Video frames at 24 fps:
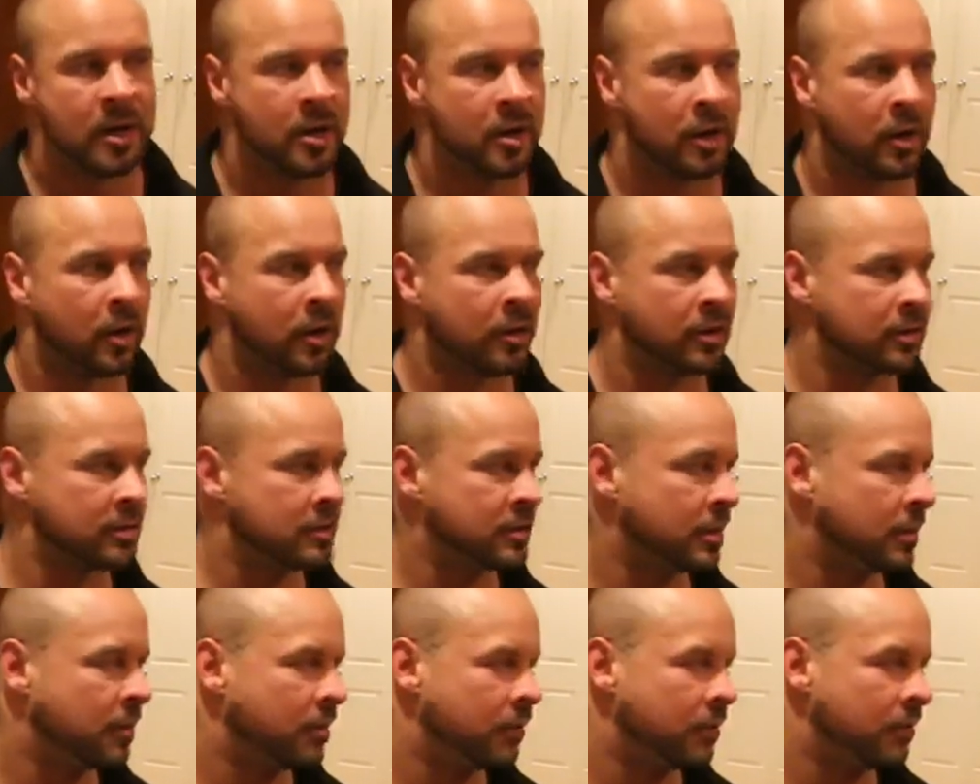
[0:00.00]

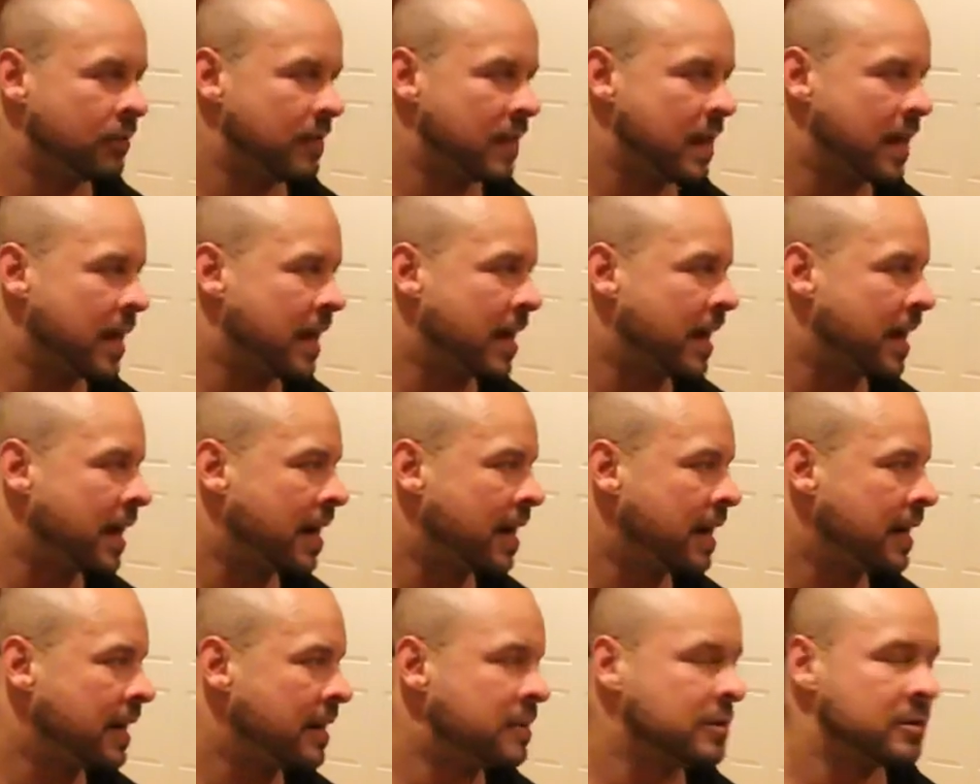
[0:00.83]
Carditone,
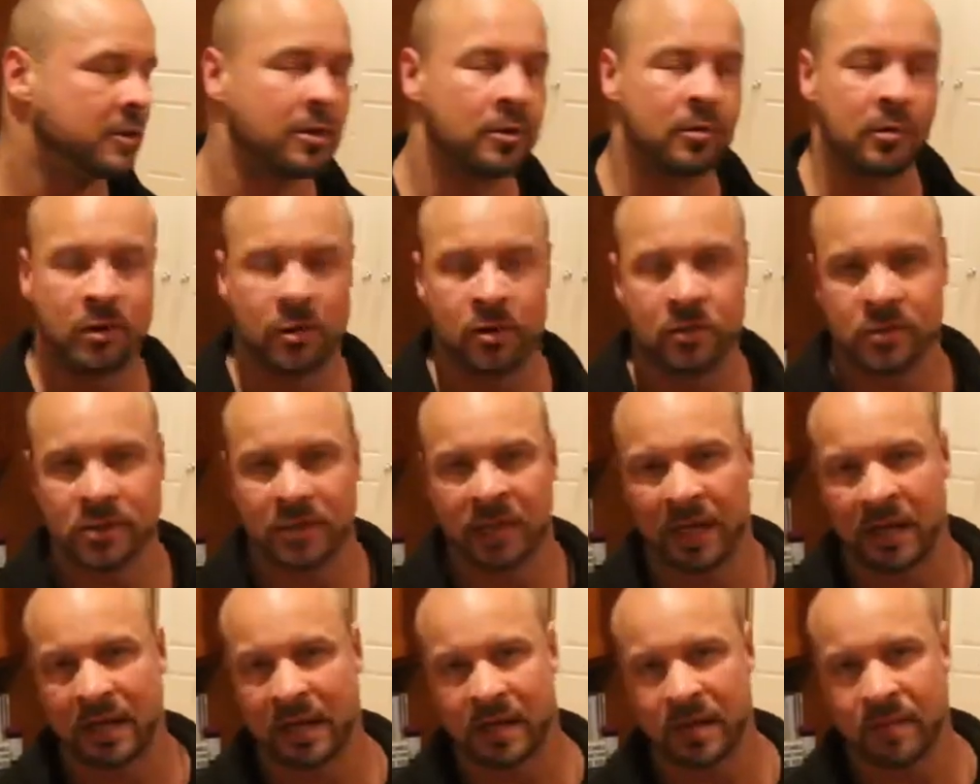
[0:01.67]
I, I don't use
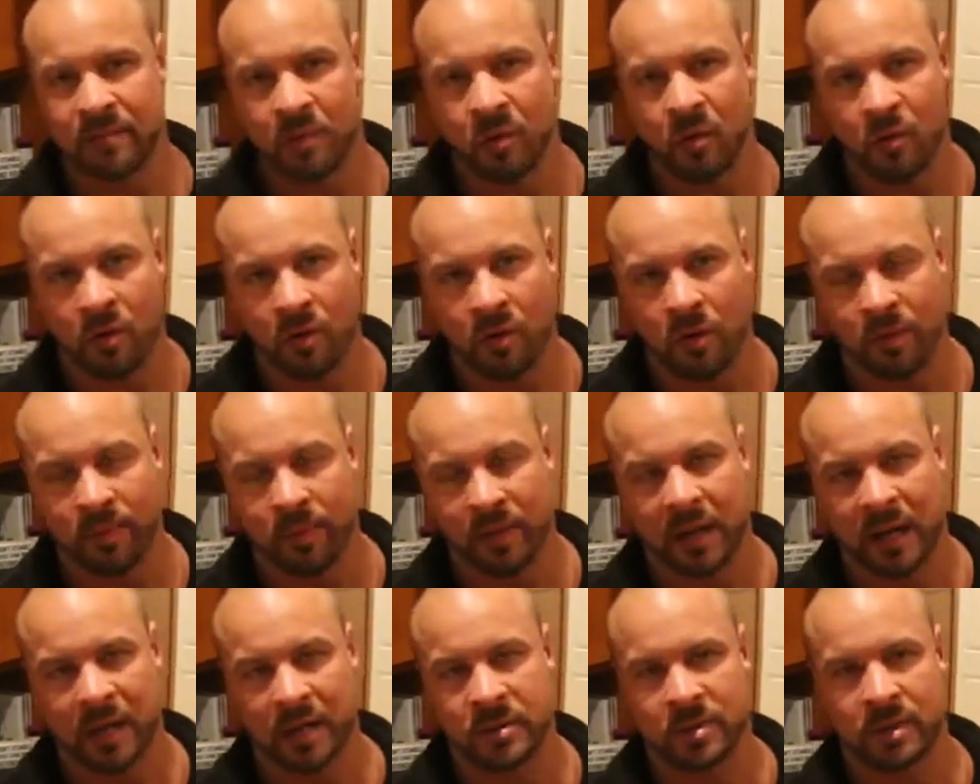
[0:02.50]
it anymore,
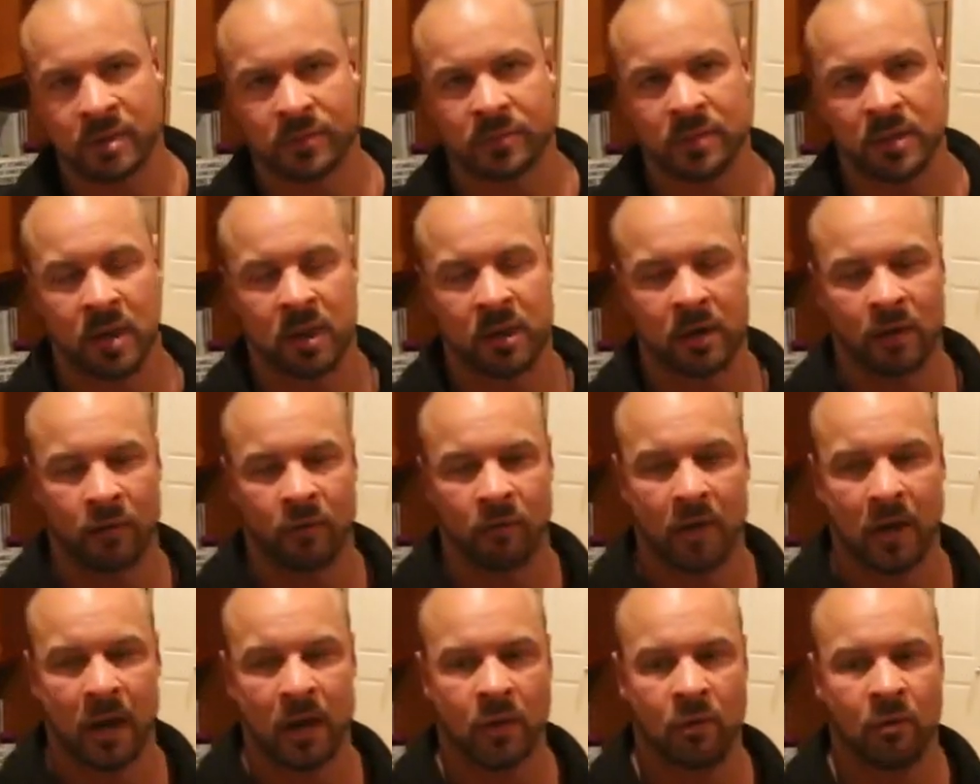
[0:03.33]
but I jumped on it
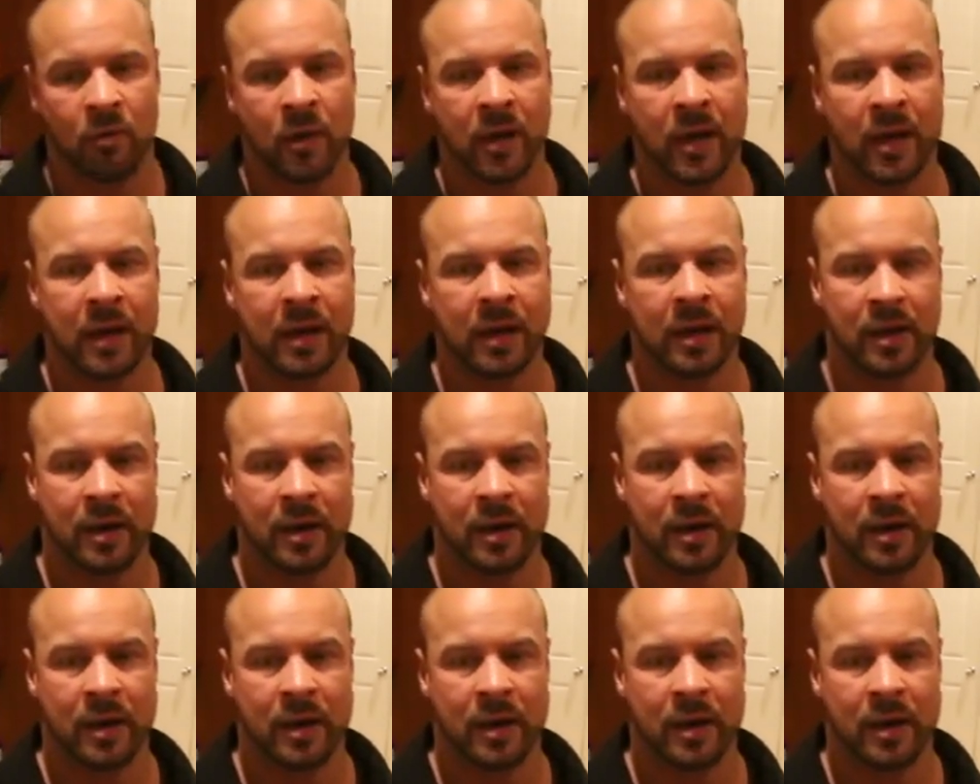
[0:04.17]
right away.